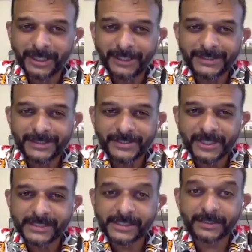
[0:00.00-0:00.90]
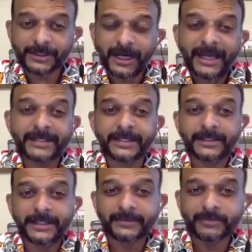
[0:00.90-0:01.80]
I didn't address it. The idea
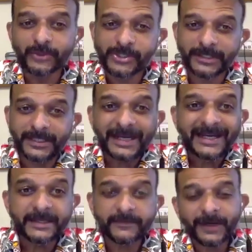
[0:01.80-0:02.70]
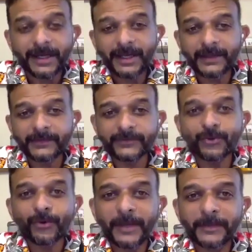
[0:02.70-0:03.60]
that the music that I've
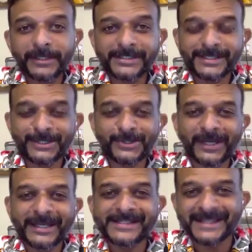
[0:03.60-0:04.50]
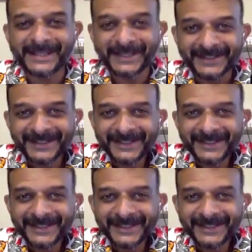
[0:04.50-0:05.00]
grown up listening to and I sing